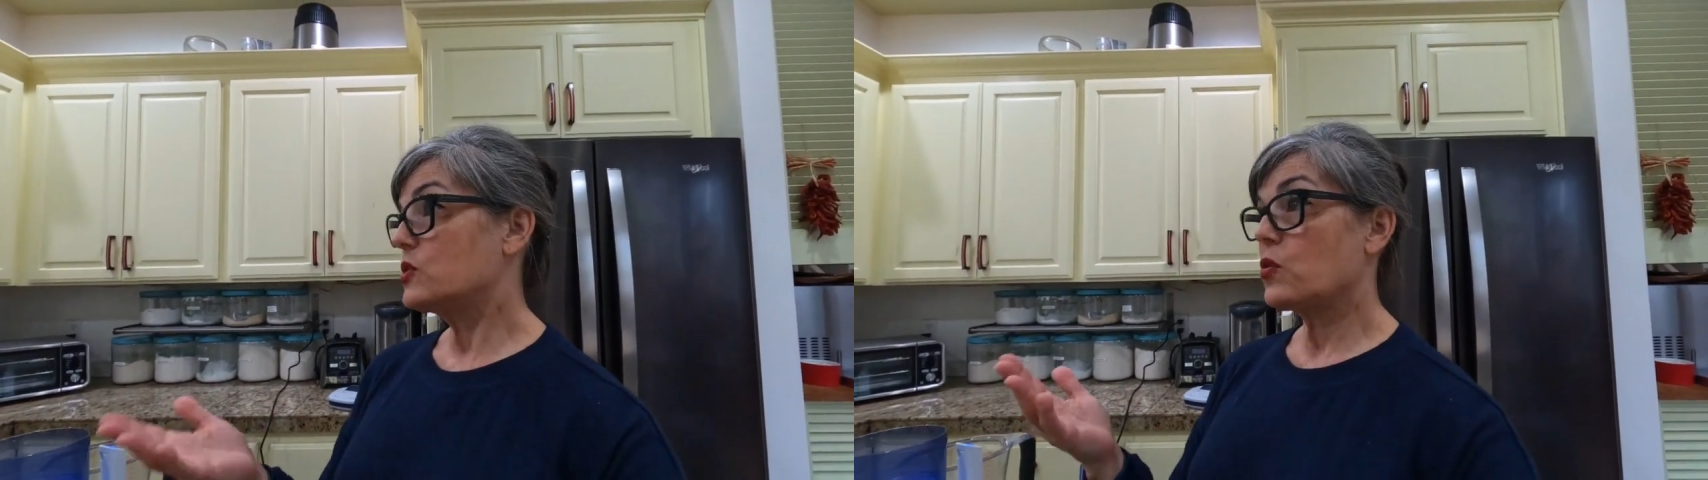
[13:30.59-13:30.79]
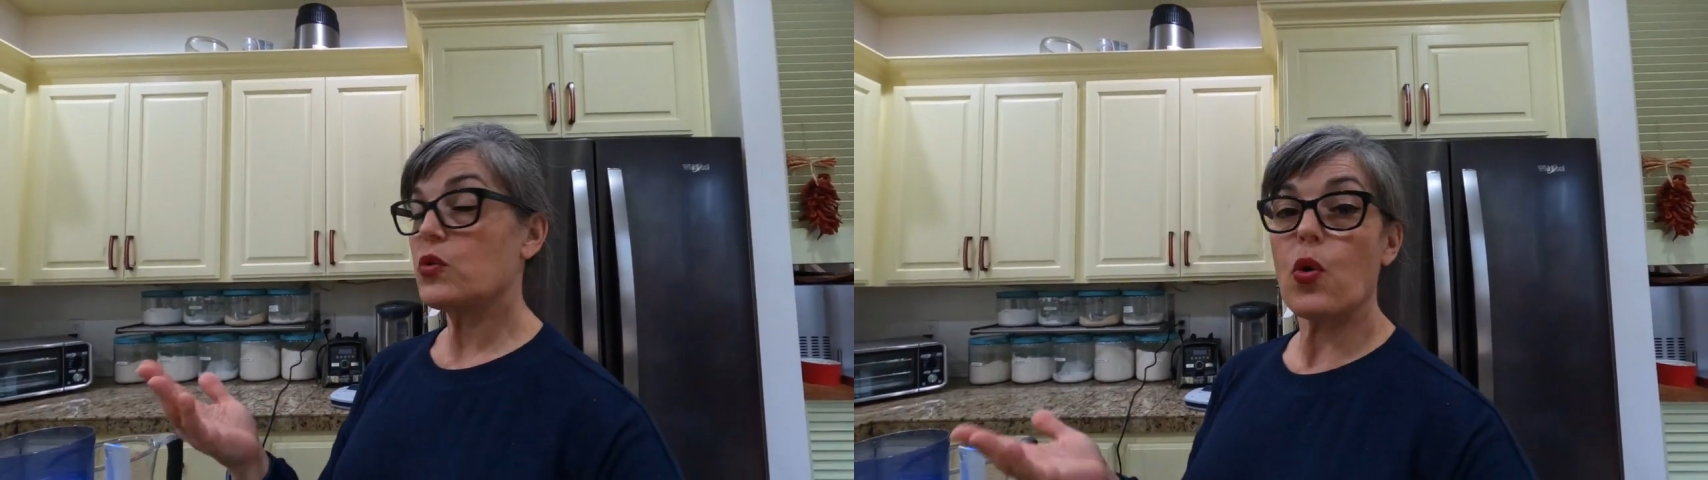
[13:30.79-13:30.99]

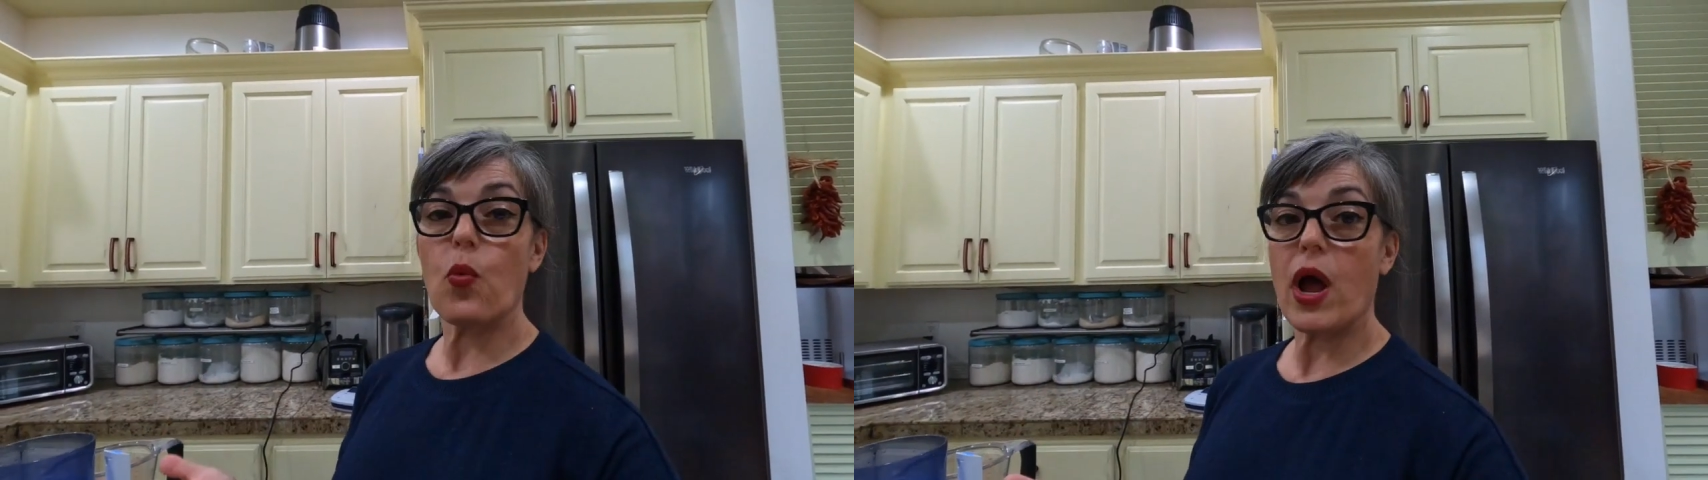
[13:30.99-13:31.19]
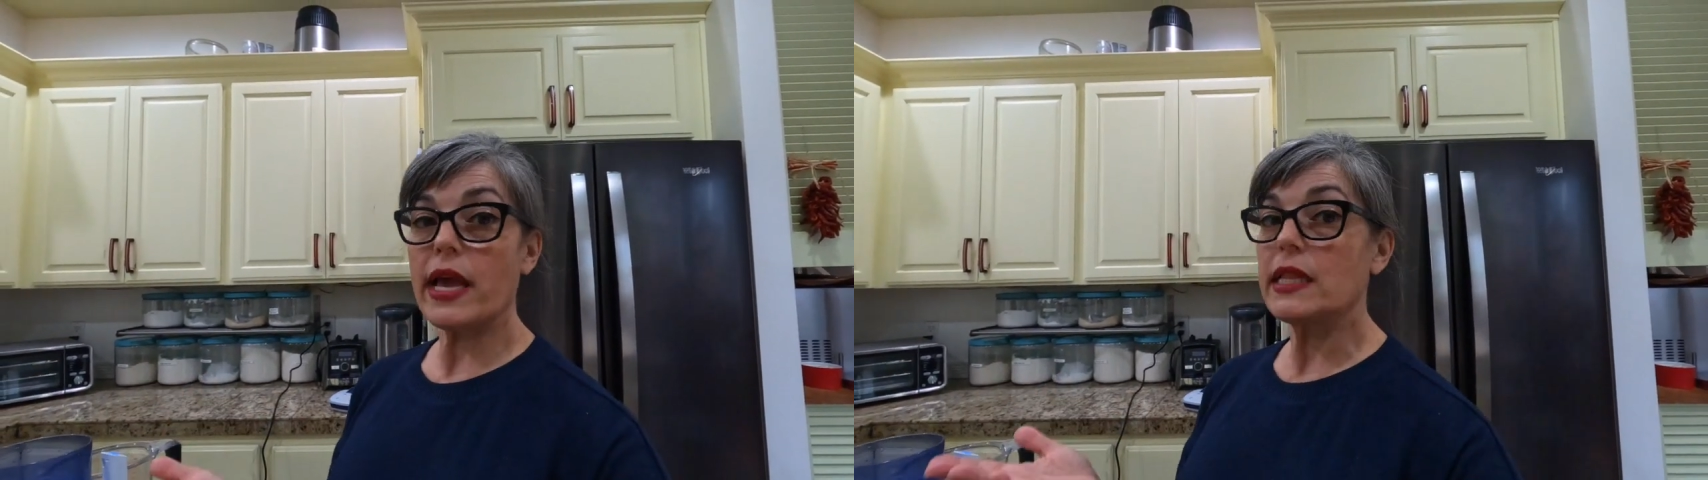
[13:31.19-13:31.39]
don't know
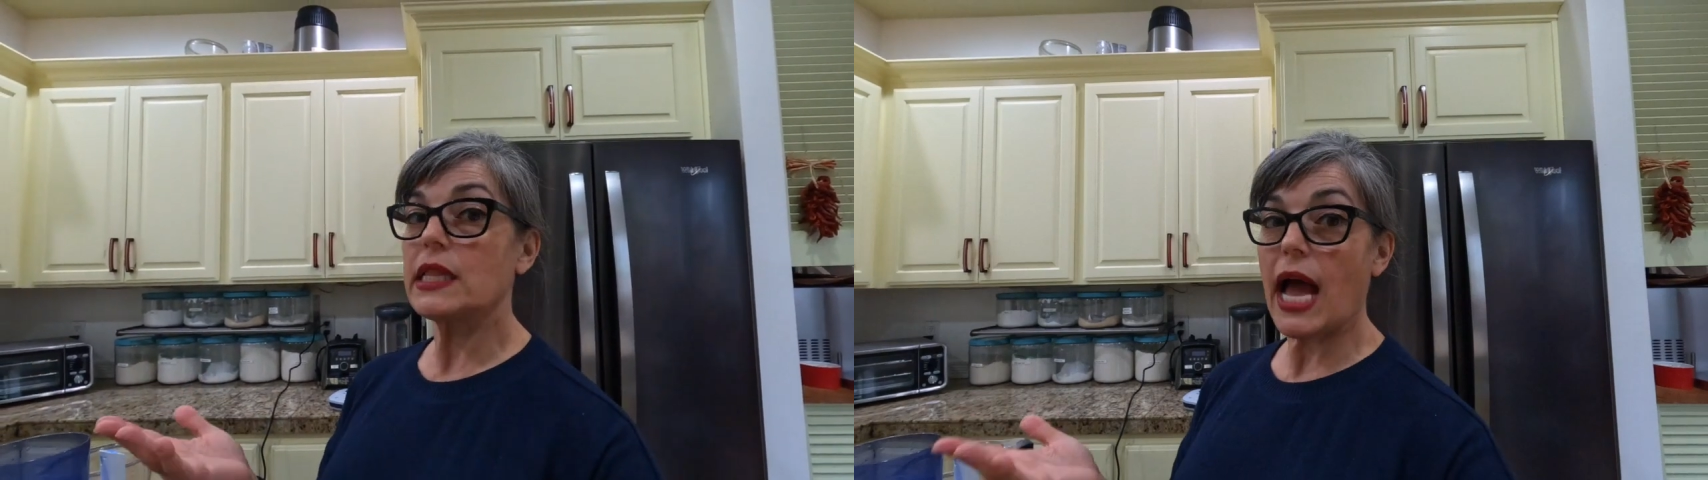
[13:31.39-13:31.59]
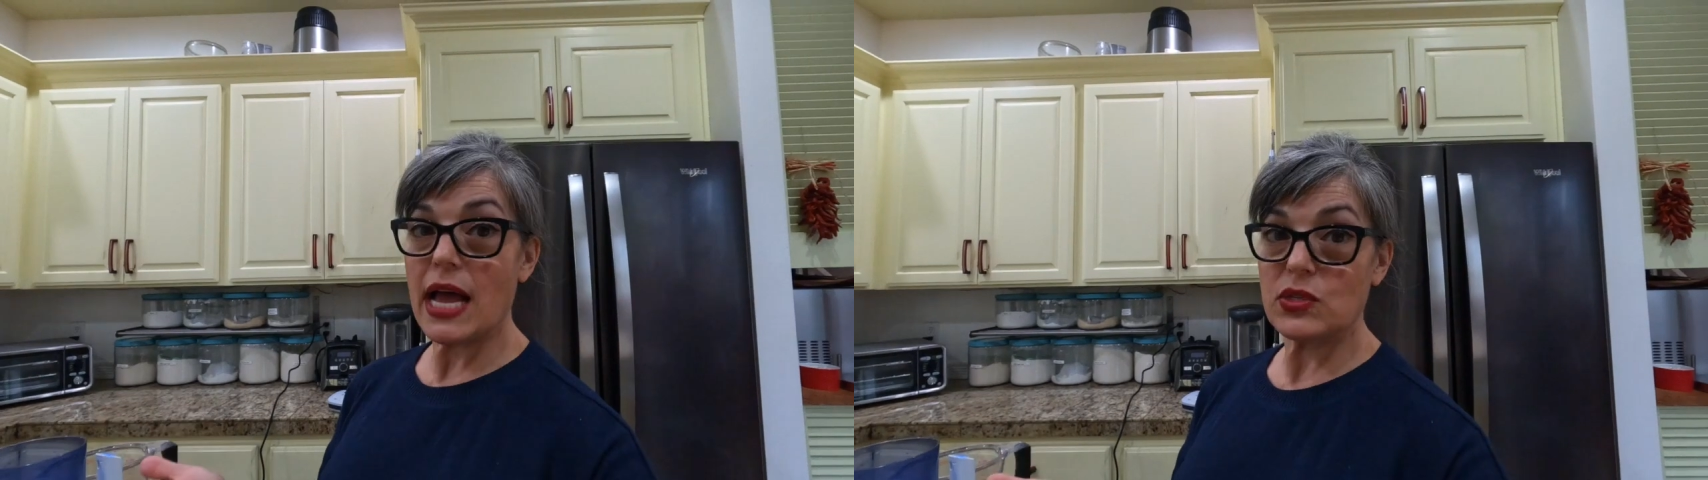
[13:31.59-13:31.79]
why
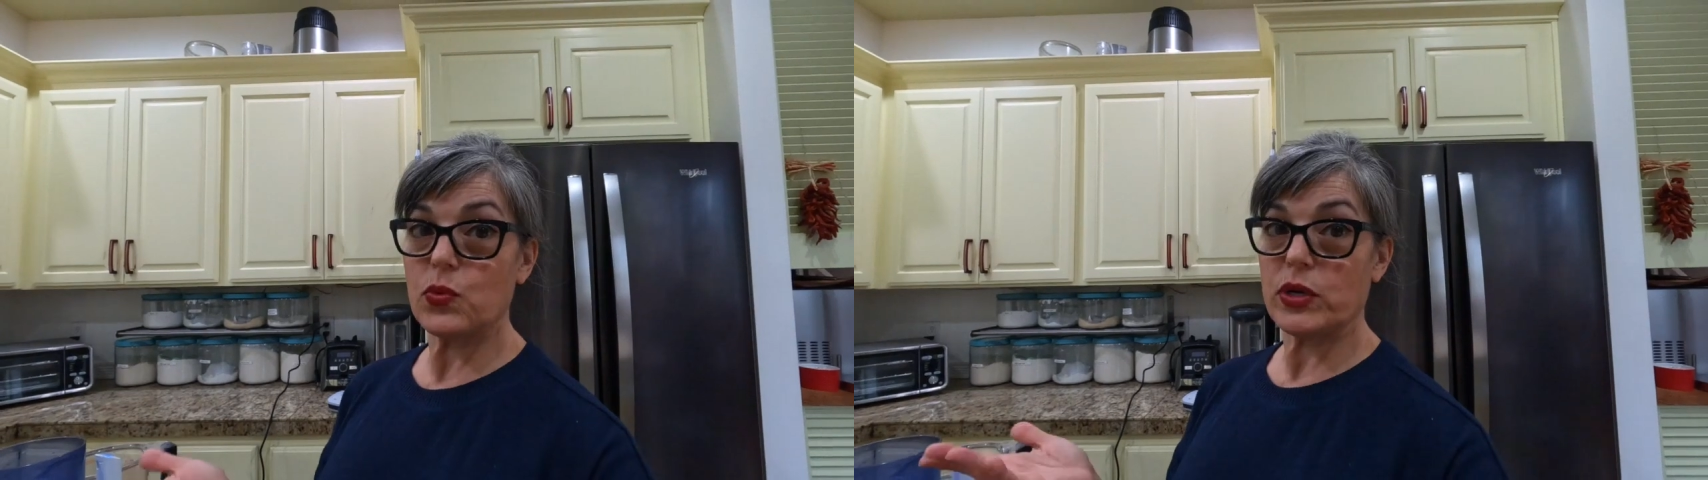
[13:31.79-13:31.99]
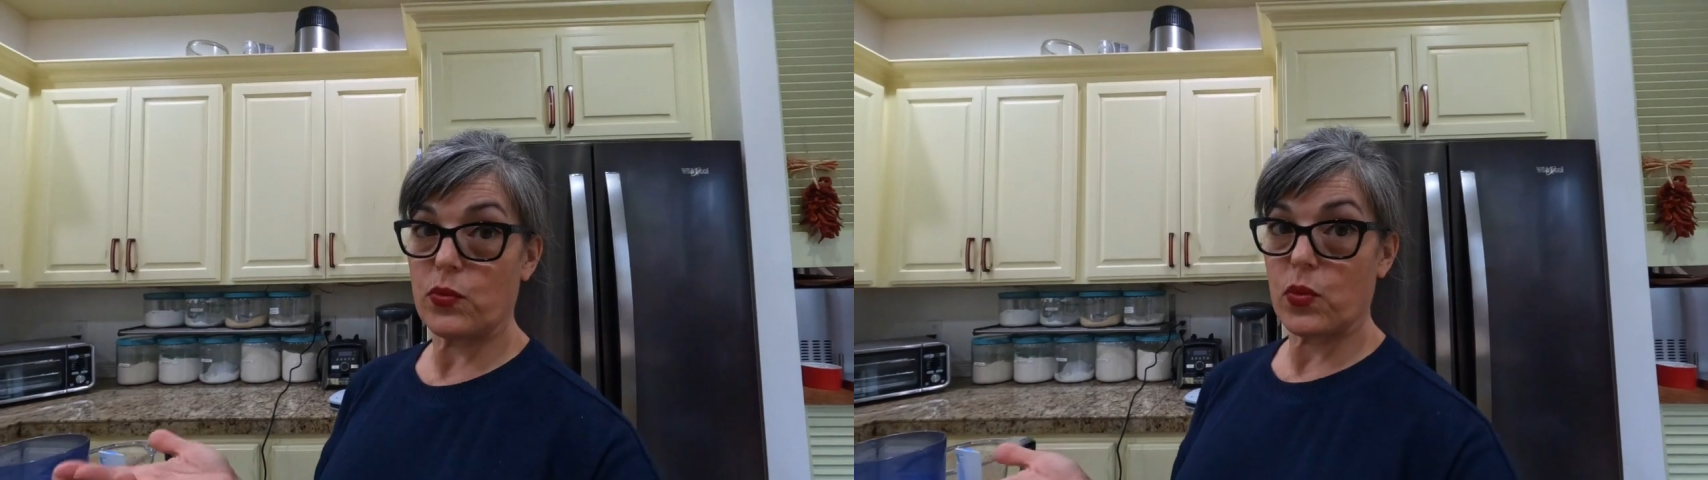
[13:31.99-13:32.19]
glass
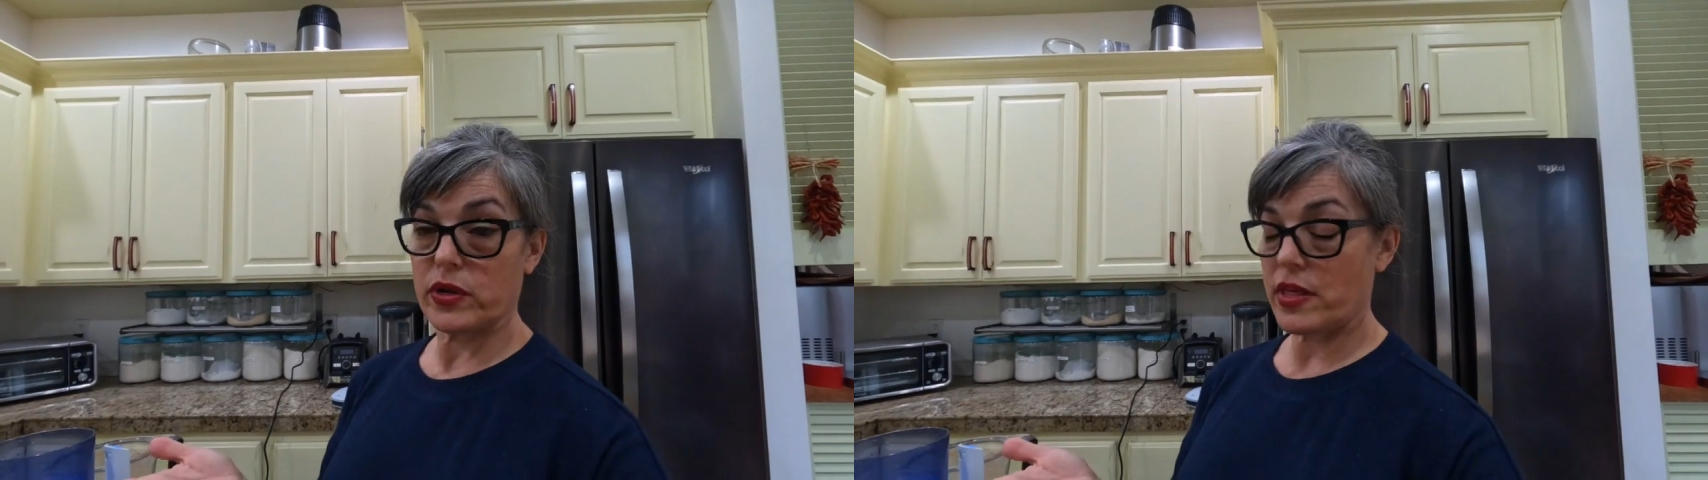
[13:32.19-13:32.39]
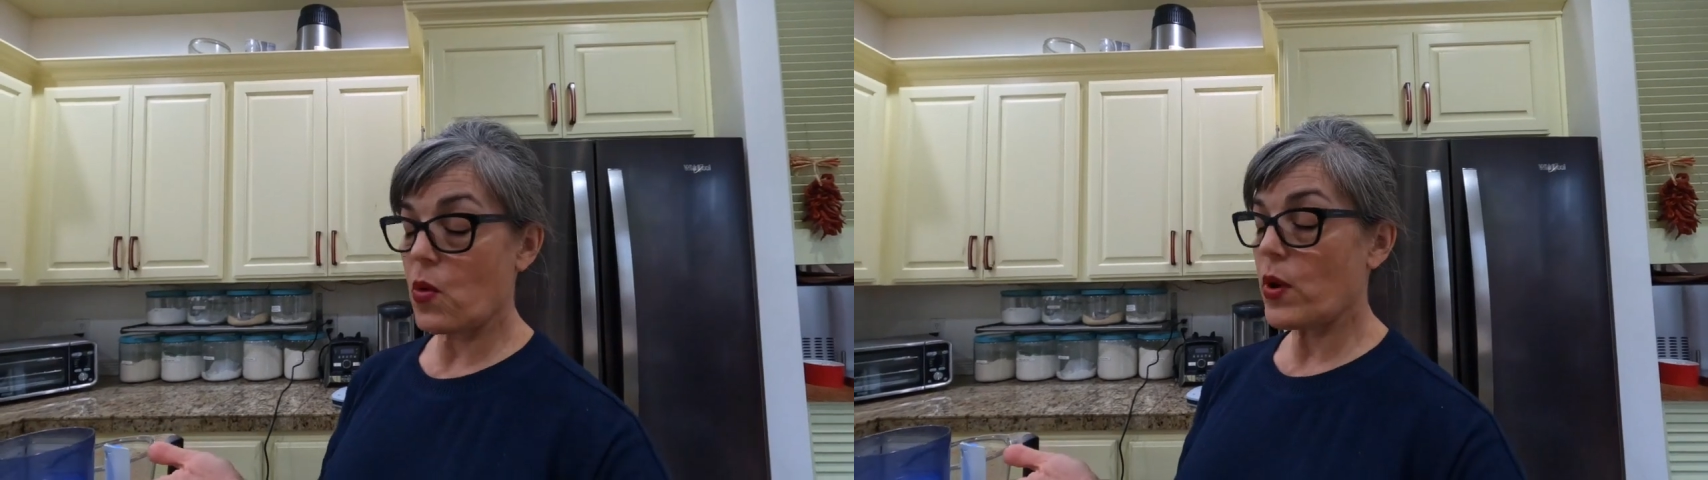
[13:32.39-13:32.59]
wouldn't
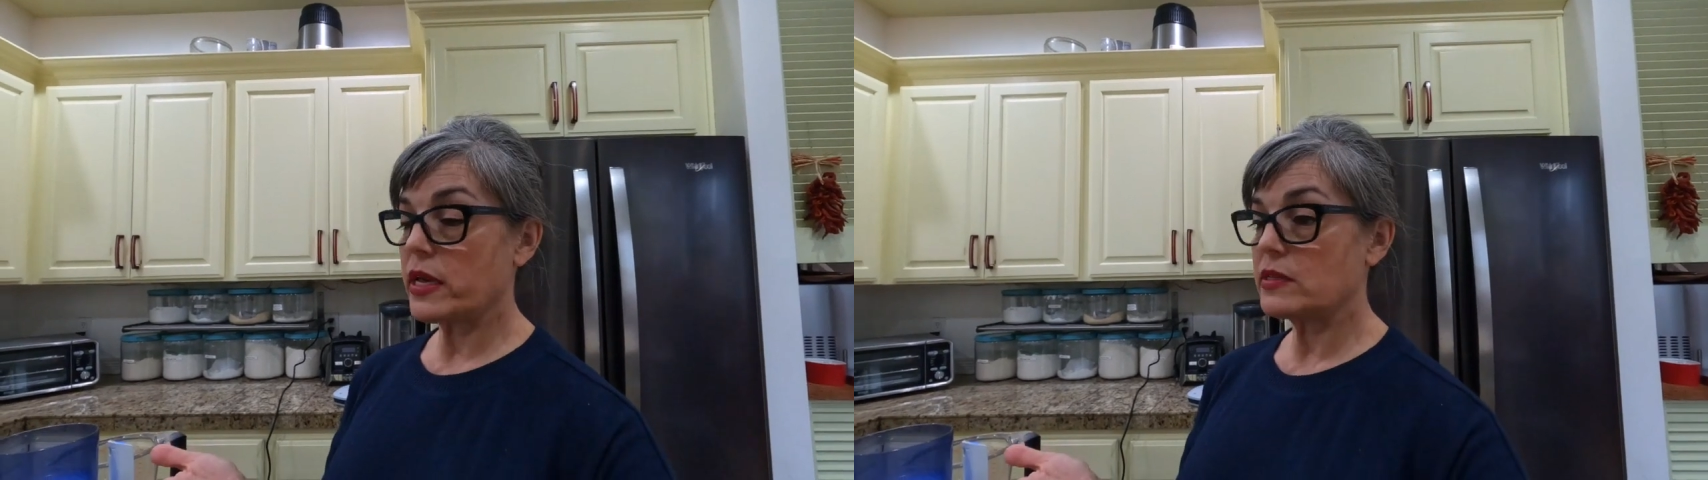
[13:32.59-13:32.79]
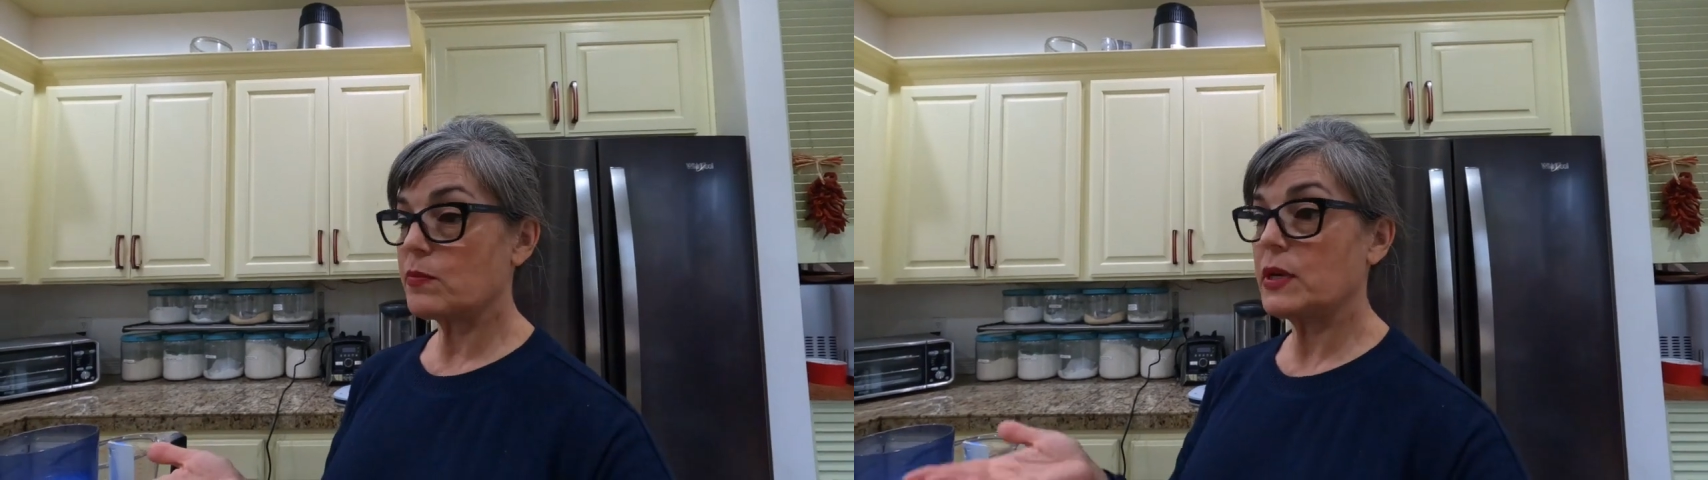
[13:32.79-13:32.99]
work that way,